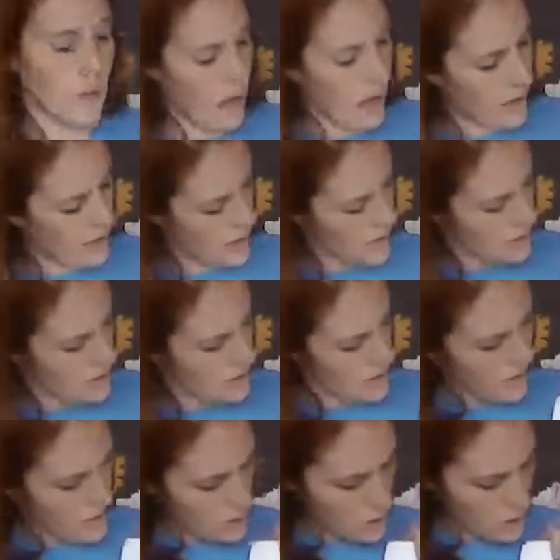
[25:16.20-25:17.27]
Okay,
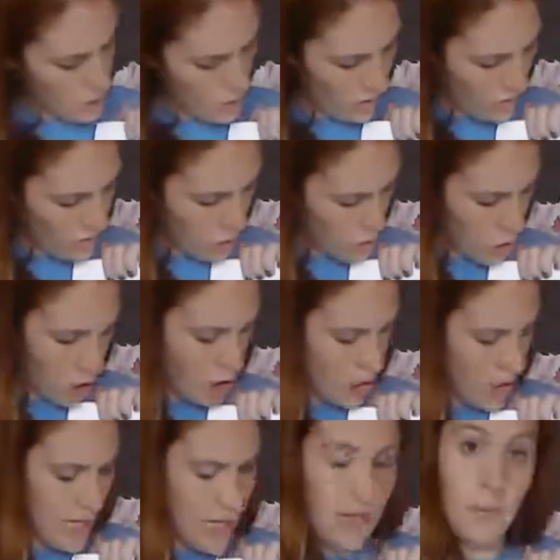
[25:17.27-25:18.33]
so I've
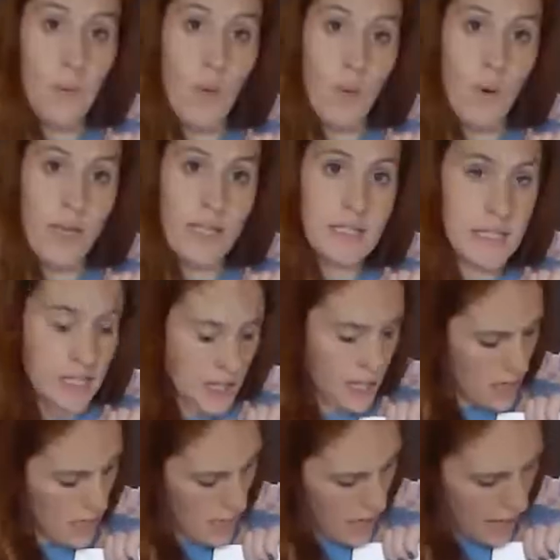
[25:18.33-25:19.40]
started at the point.
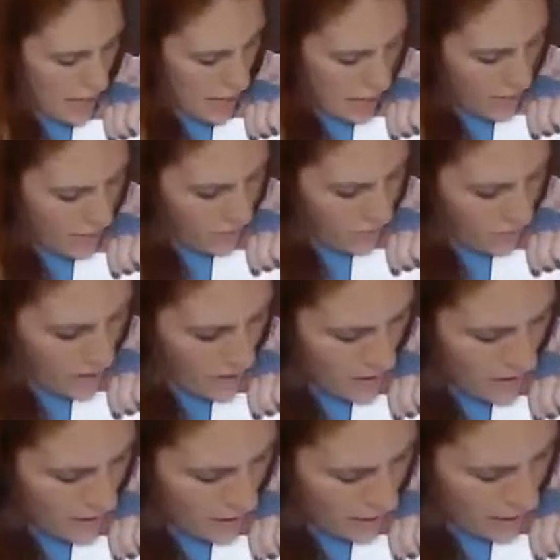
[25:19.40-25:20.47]
I've made
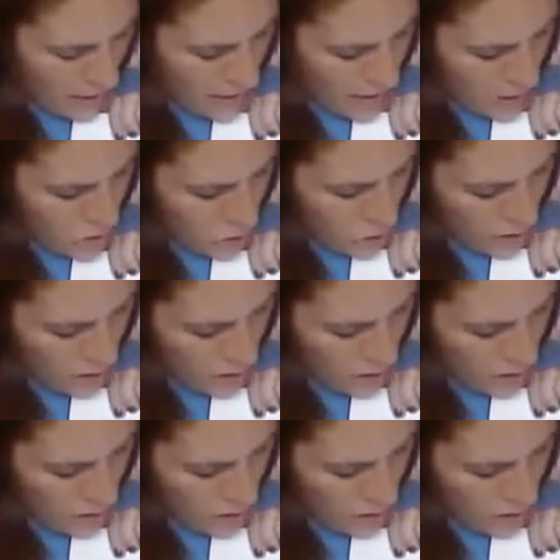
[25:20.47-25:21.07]
it like a thin